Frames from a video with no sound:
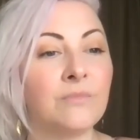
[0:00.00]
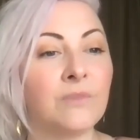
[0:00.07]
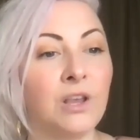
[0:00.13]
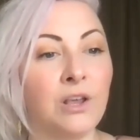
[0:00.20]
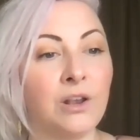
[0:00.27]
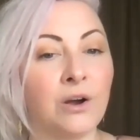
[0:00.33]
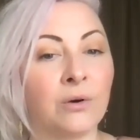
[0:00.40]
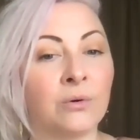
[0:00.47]

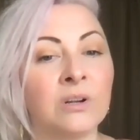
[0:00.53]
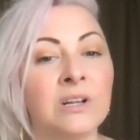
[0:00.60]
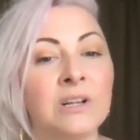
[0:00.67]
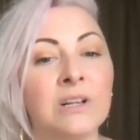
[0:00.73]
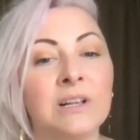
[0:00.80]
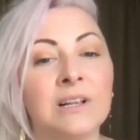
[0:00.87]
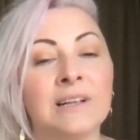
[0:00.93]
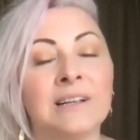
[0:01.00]
you know,
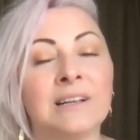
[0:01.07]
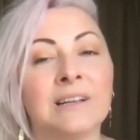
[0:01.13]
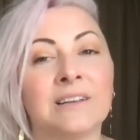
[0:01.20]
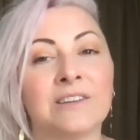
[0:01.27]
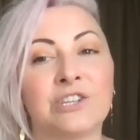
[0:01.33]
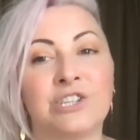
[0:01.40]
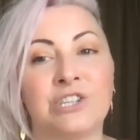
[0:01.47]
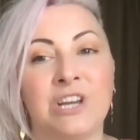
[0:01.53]

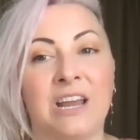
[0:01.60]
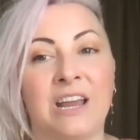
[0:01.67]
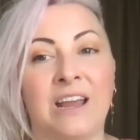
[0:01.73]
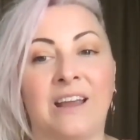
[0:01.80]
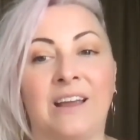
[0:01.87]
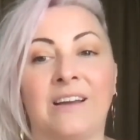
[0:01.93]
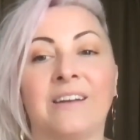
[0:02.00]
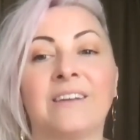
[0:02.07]

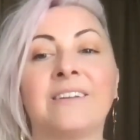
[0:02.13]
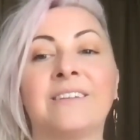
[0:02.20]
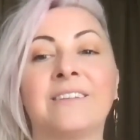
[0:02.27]
she,